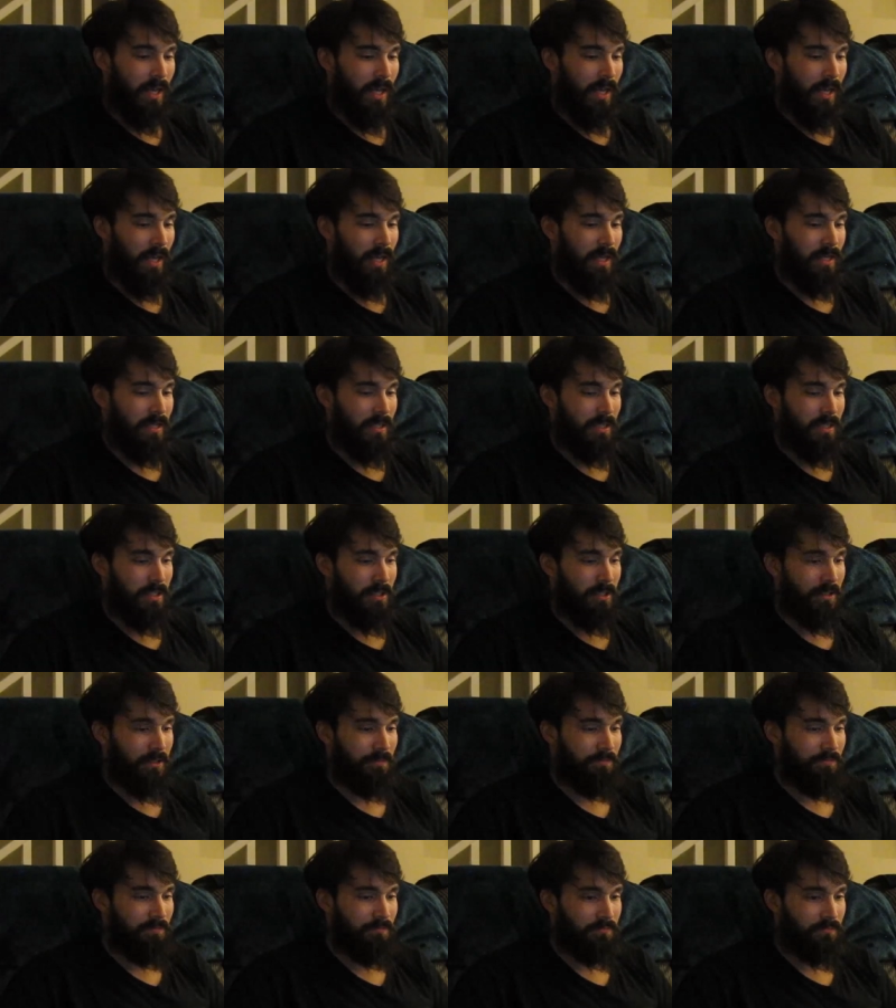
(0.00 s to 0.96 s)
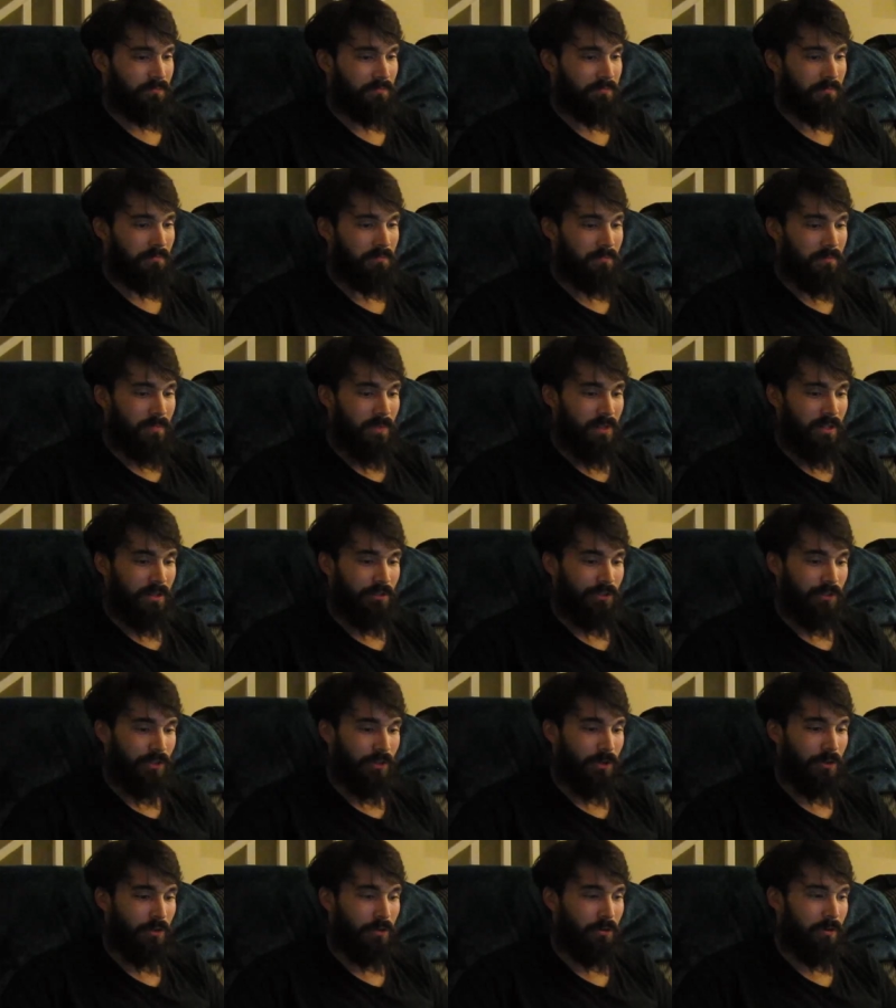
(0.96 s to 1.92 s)
And
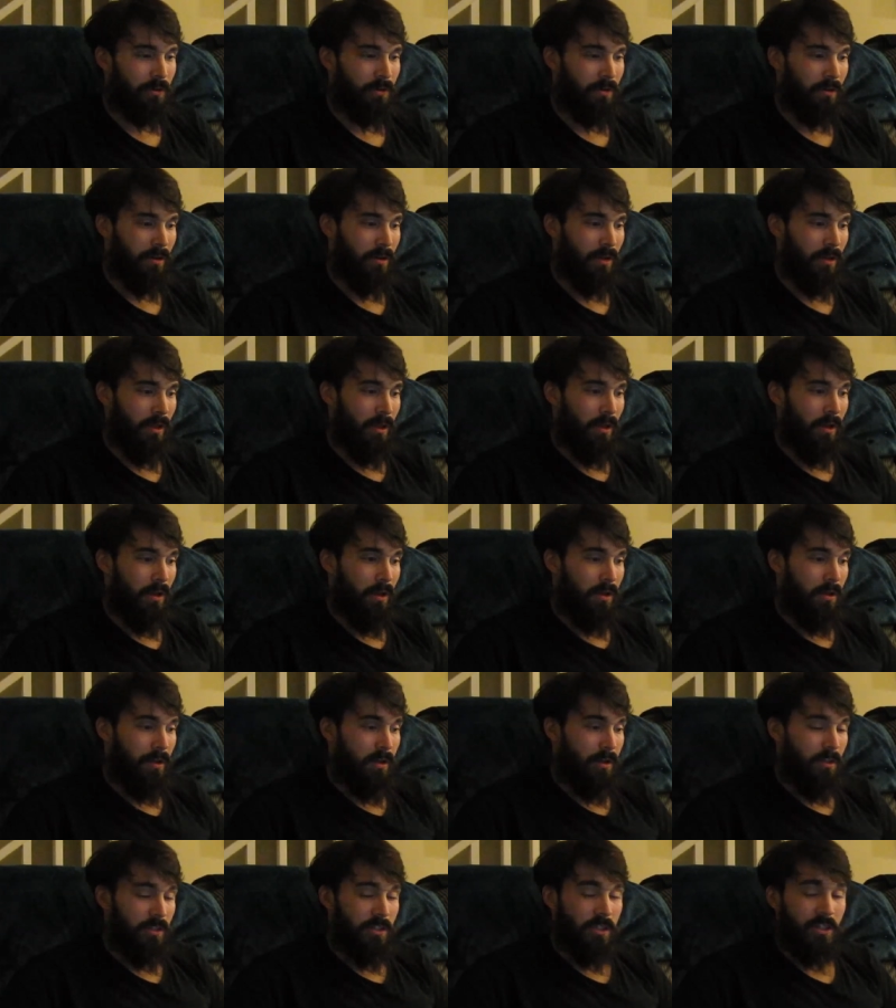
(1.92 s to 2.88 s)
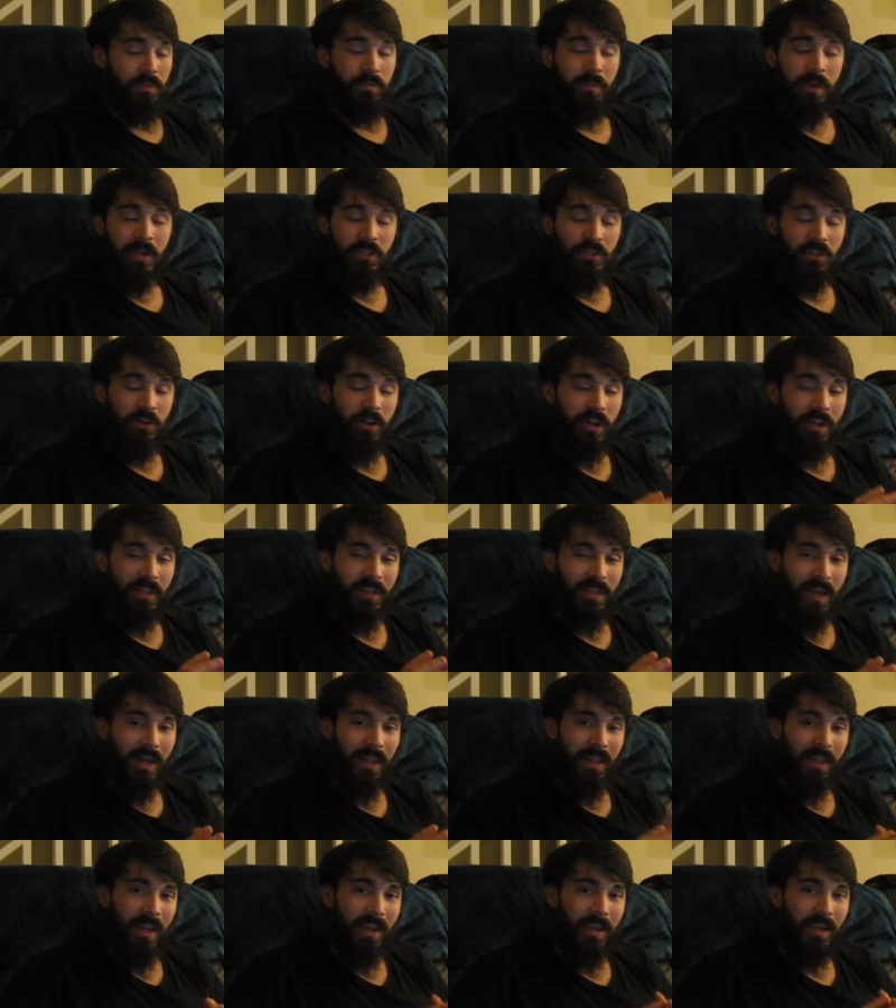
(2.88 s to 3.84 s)
so just make sure to hit
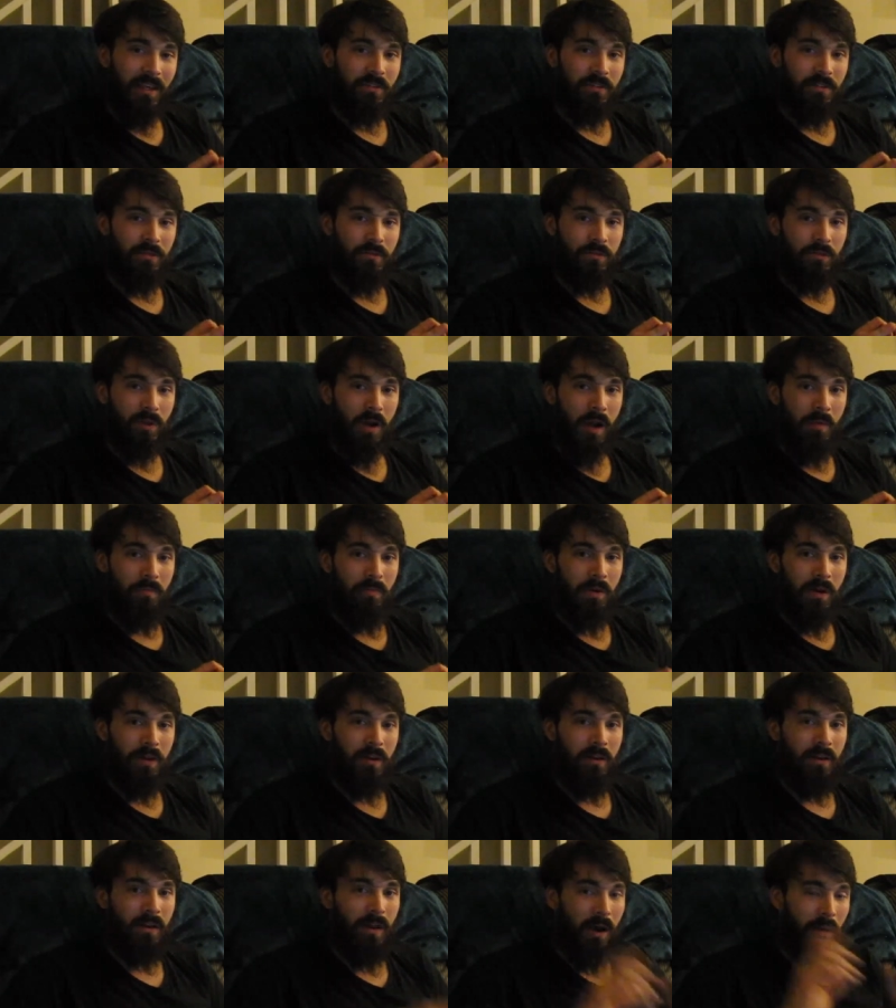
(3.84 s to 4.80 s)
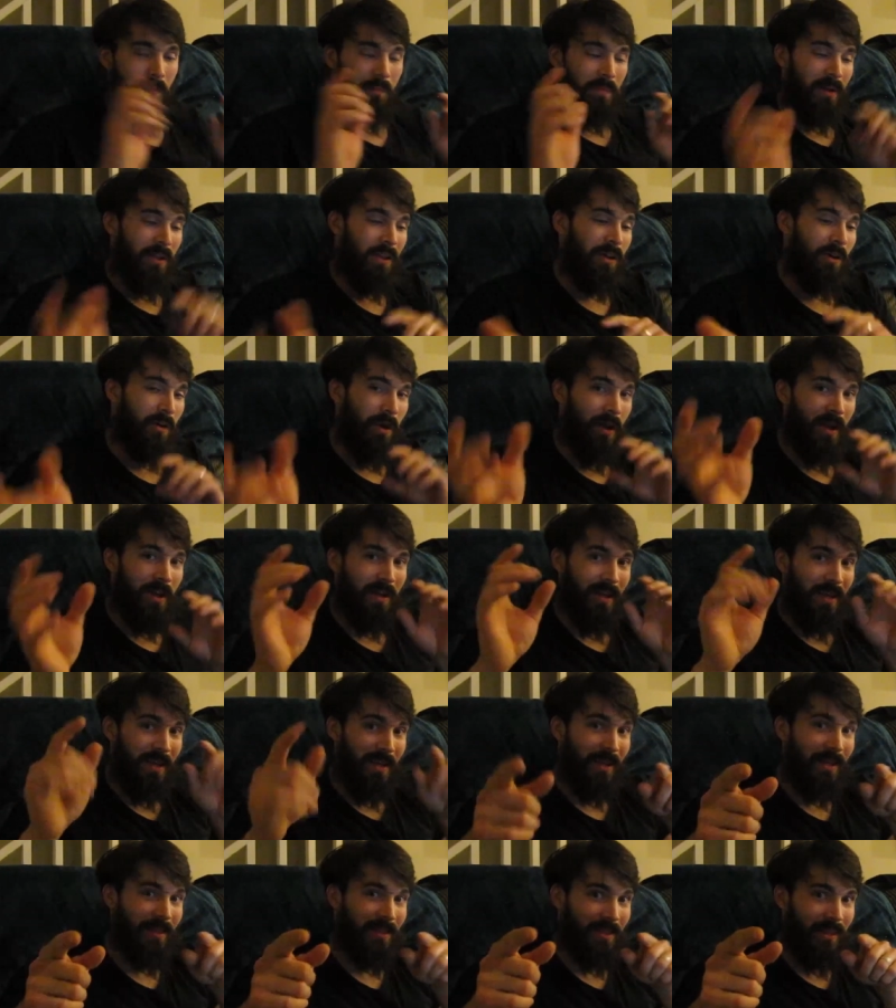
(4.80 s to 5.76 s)
that like and subscribe button. I'm gonna go ahead
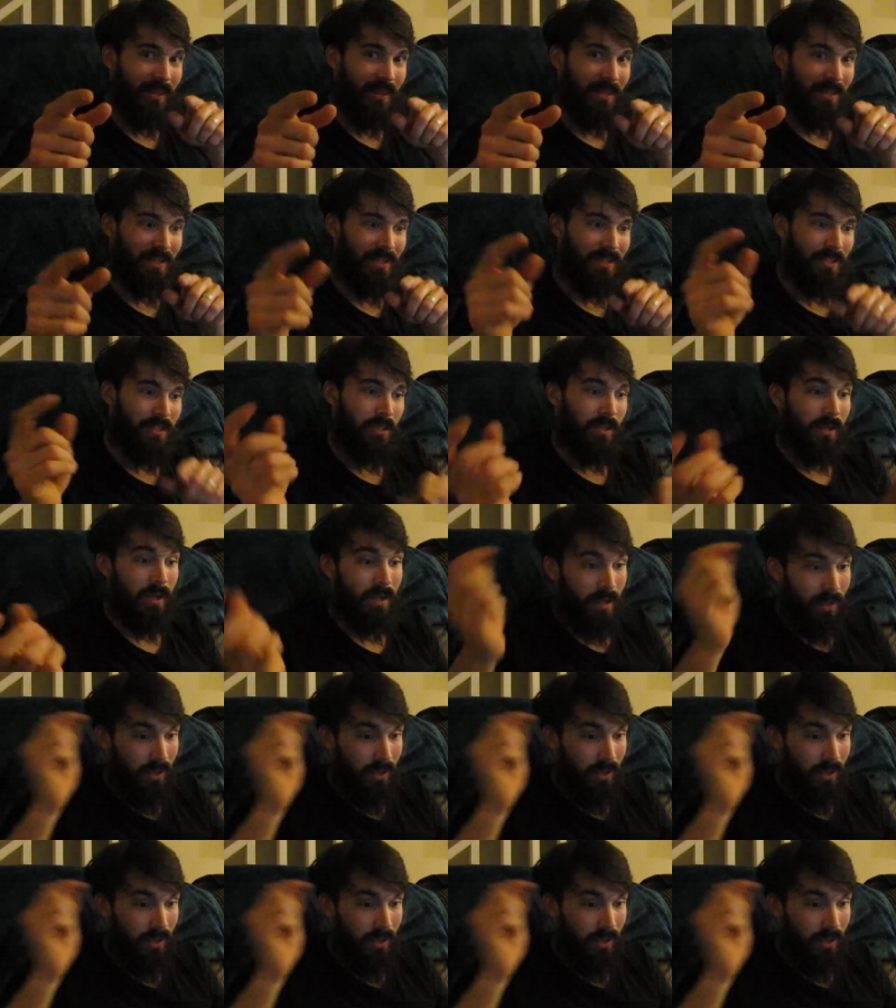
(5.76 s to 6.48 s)
and get this